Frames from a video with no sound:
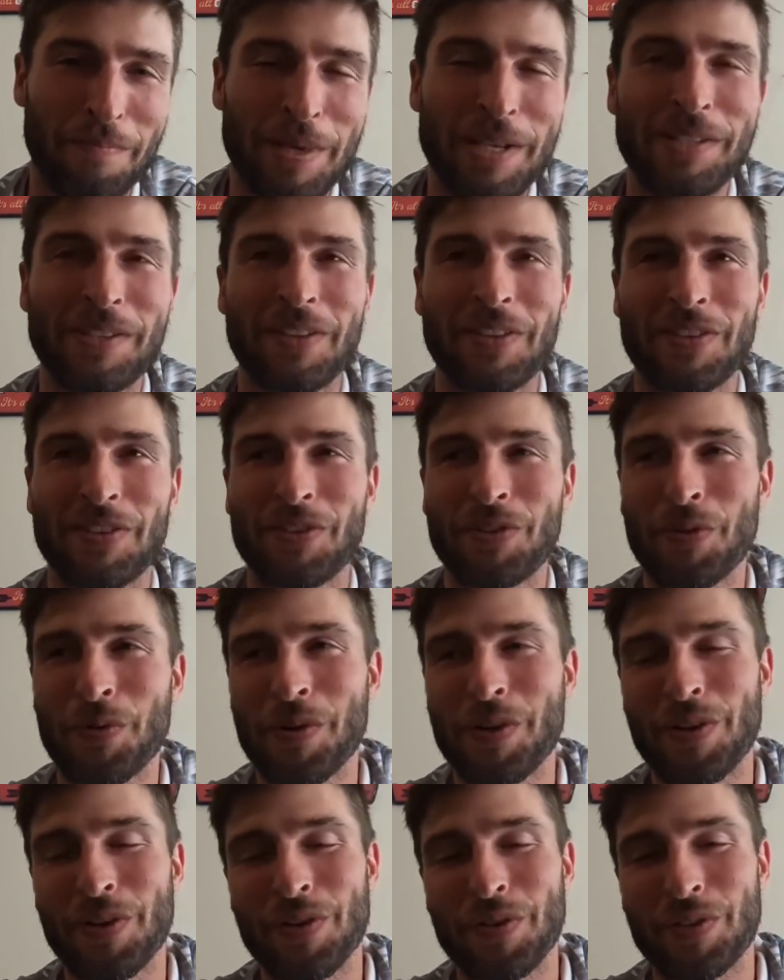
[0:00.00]
Basically, the
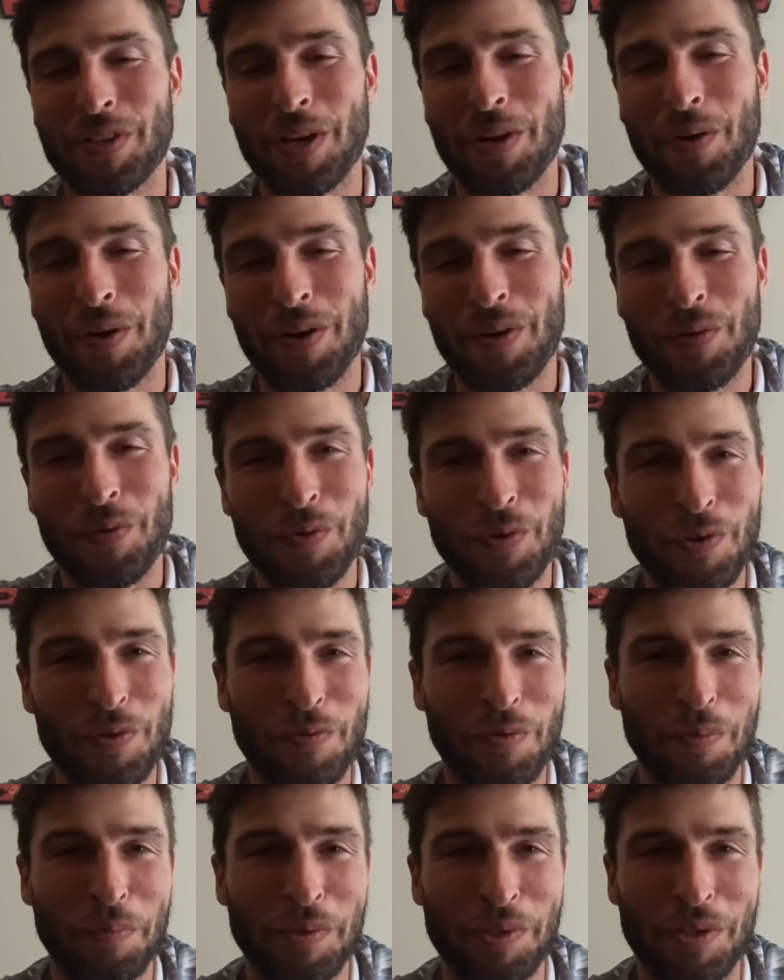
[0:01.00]
story goes, I ordered
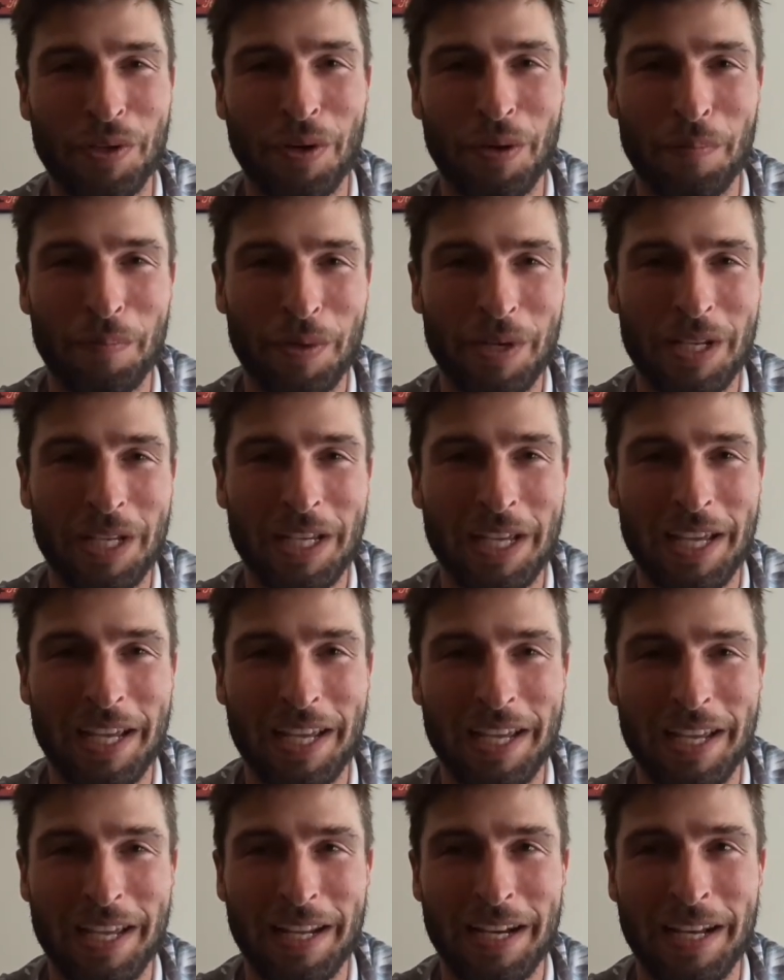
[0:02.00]
from this company,
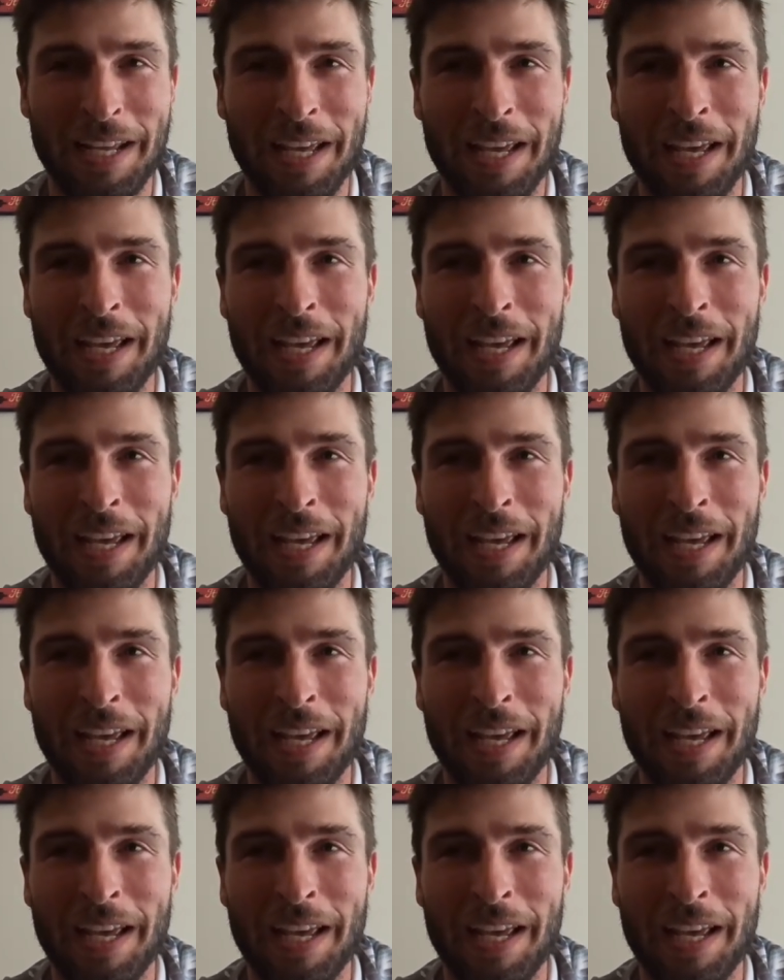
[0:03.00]
and